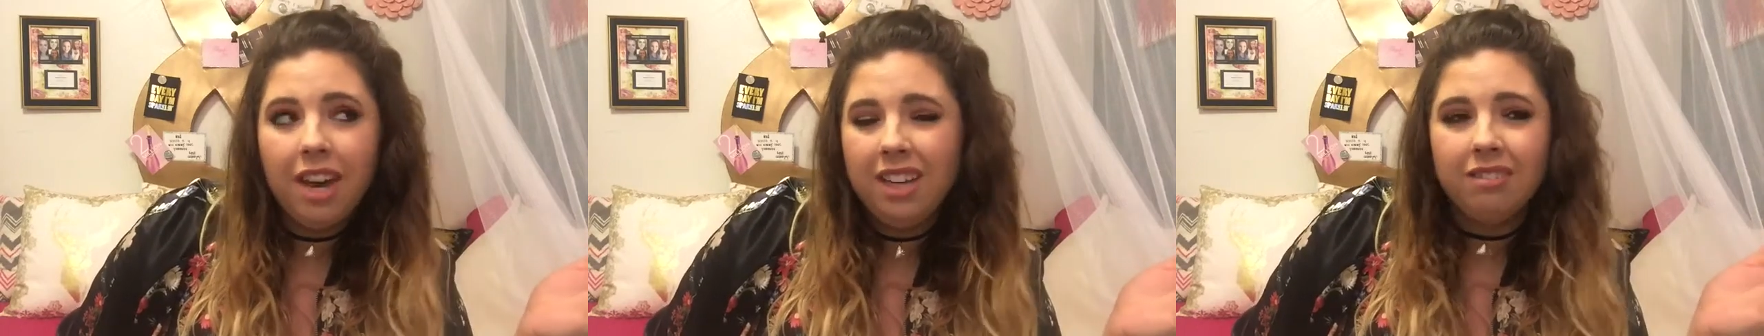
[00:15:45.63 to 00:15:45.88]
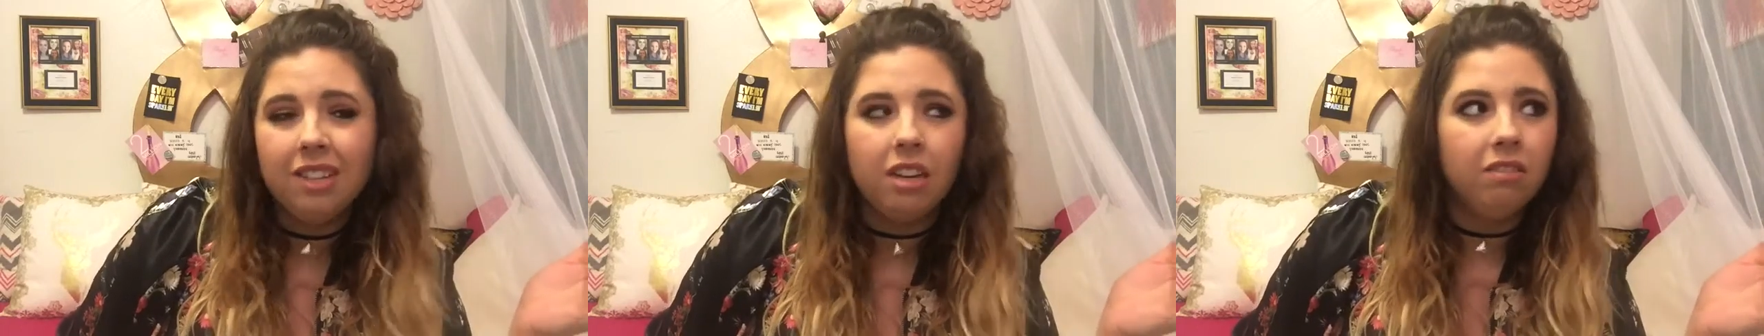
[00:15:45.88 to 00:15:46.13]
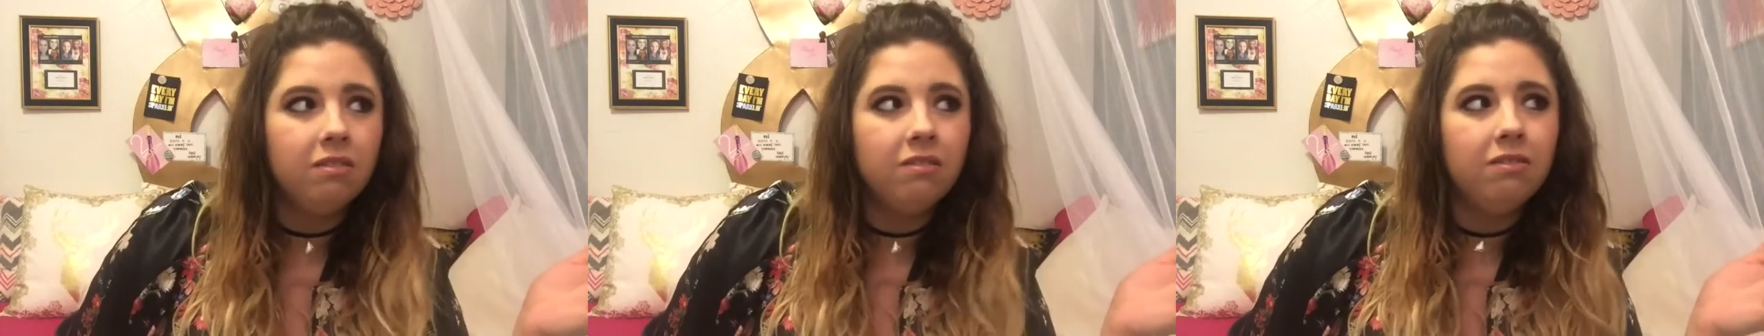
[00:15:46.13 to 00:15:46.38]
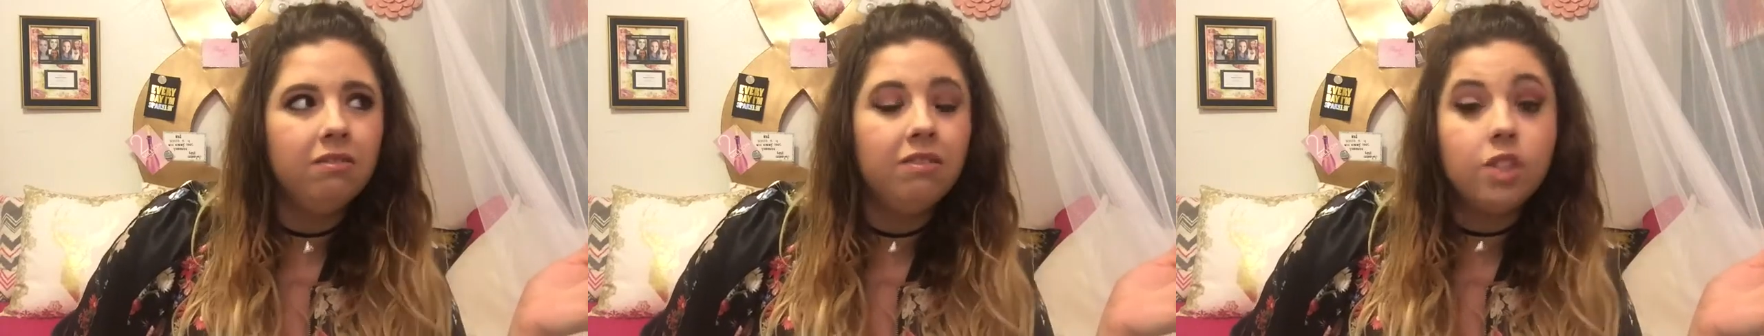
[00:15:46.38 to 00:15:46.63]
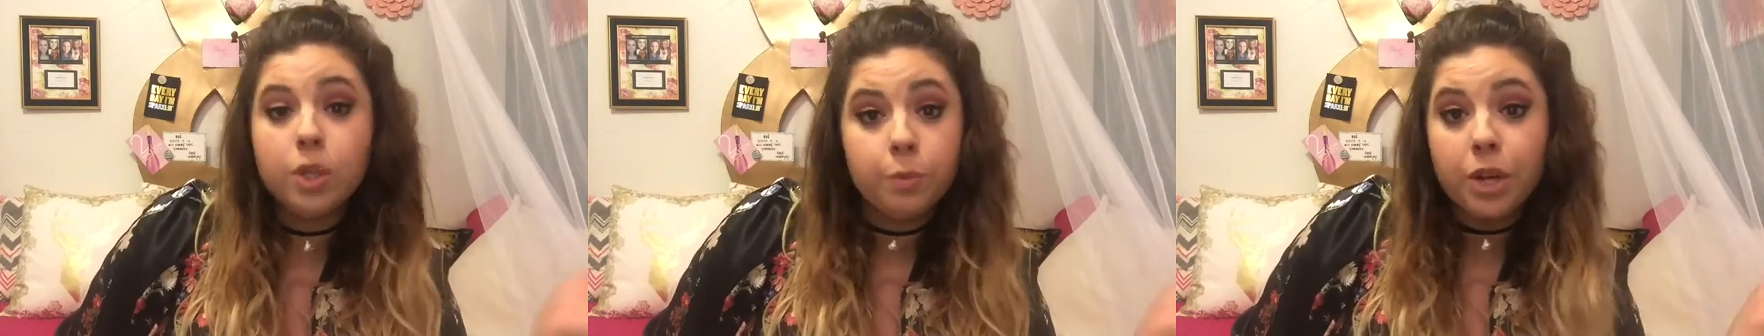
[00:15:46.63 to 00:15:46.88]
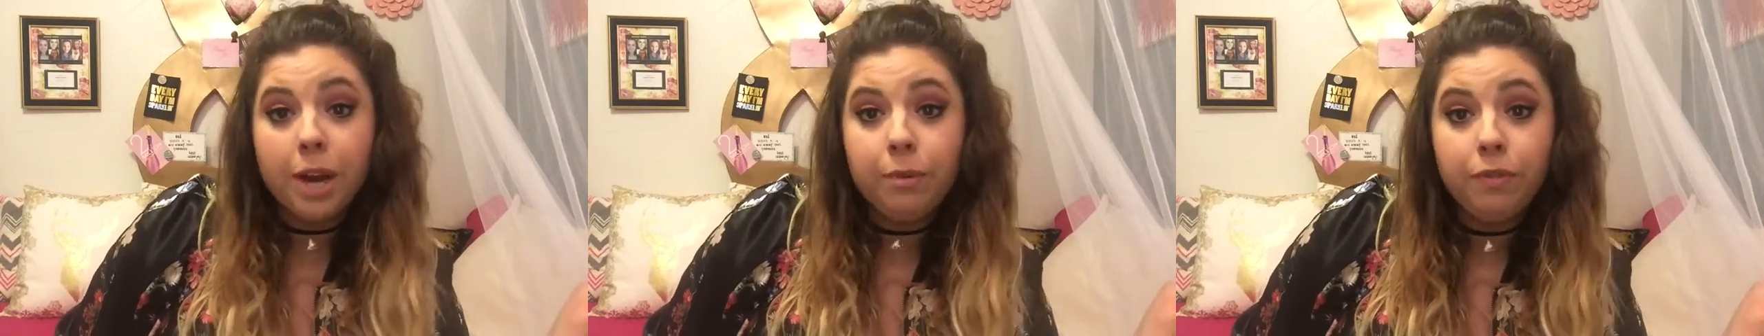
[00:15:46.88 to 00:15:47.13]
I don't know.
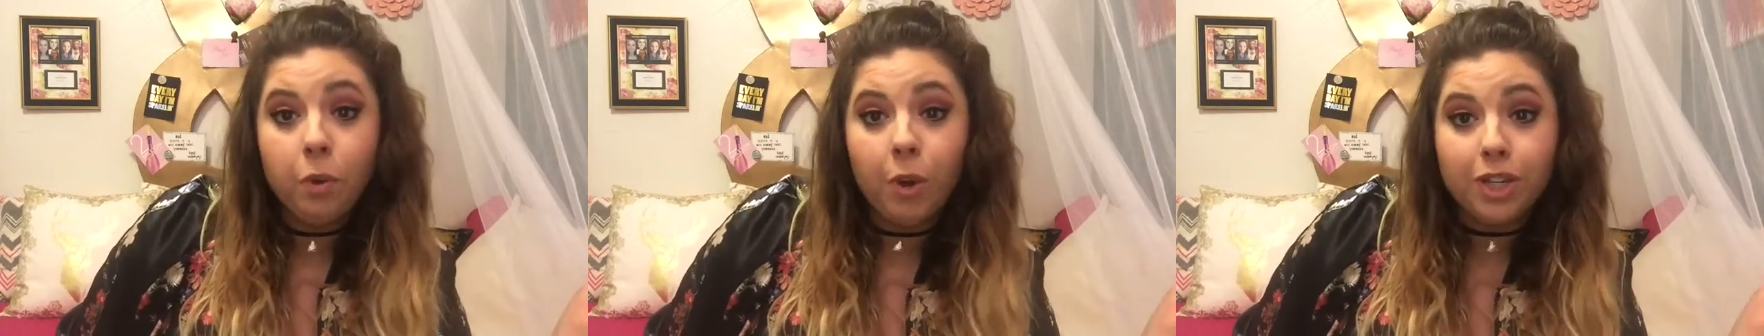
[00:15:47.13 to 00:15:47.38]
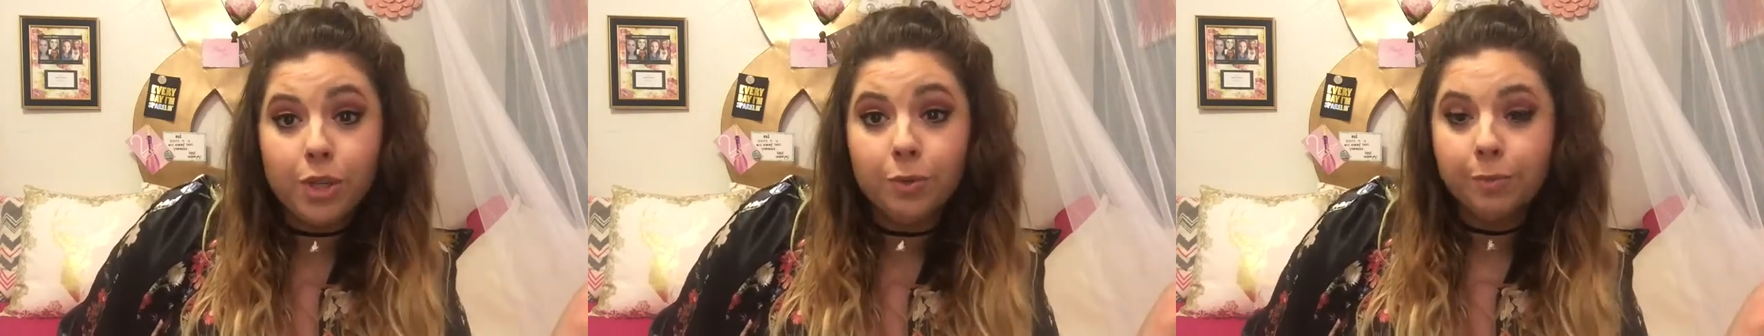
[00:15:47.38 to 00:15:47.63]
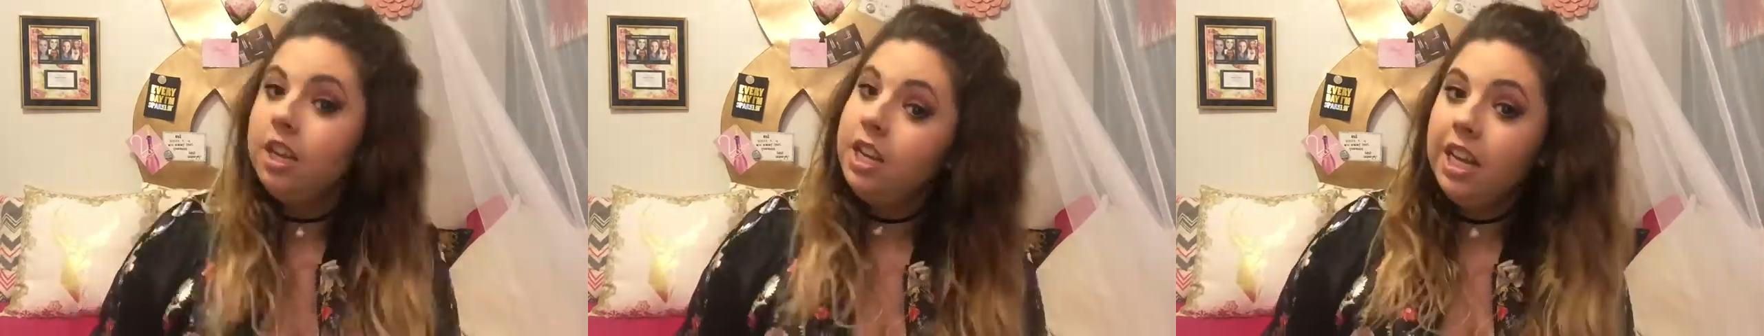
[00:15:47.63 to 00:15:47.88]
Subscribe if you want to.